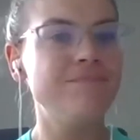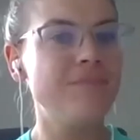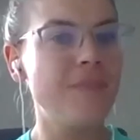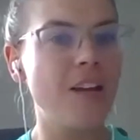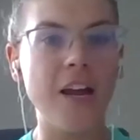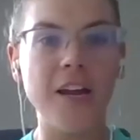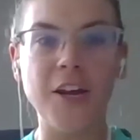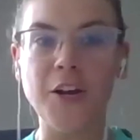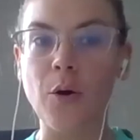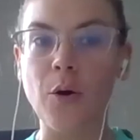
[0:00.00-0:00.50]

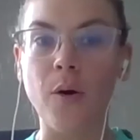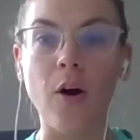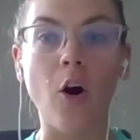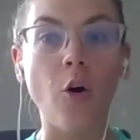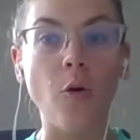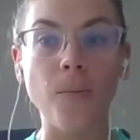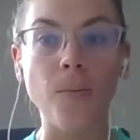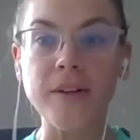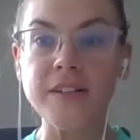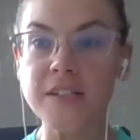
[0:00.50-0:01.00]
you know,
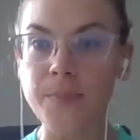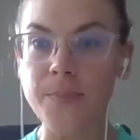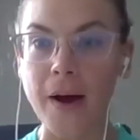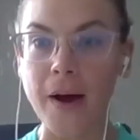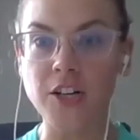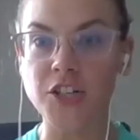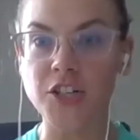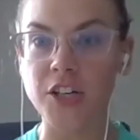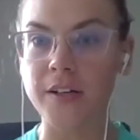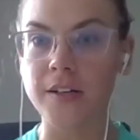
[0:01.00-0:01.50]
home
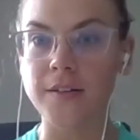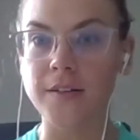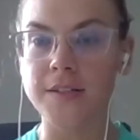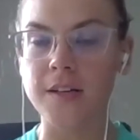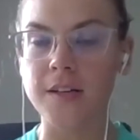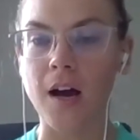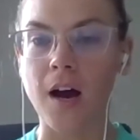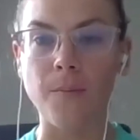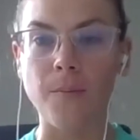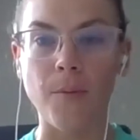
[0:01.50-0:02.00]
inspections
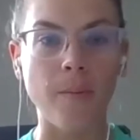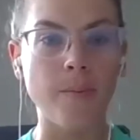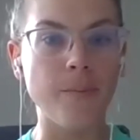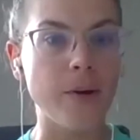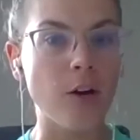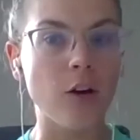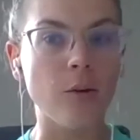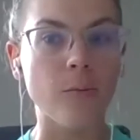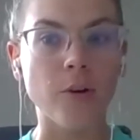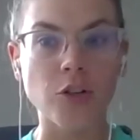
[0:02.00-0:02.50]
um, on big
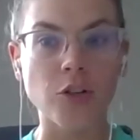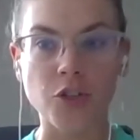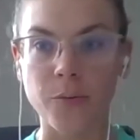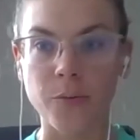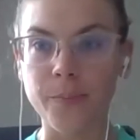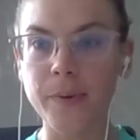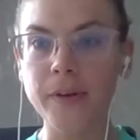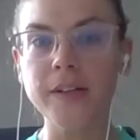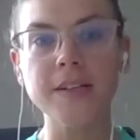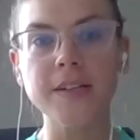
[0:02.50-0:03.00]
commercial
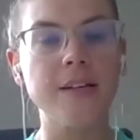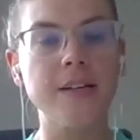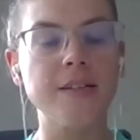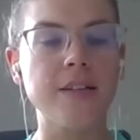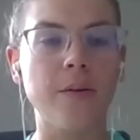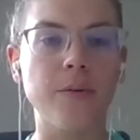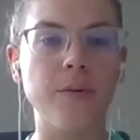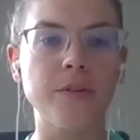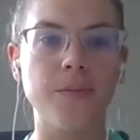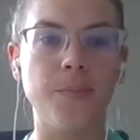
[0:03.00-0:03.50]
buildings I
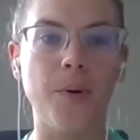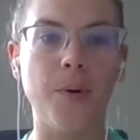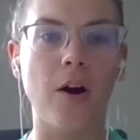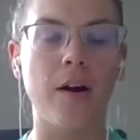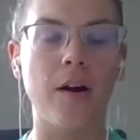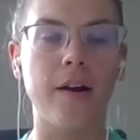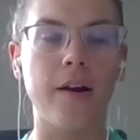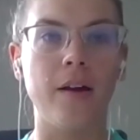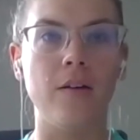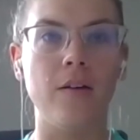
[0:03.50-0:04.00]
was a part
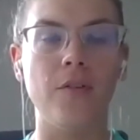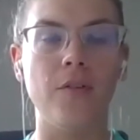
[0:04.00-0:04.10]
of.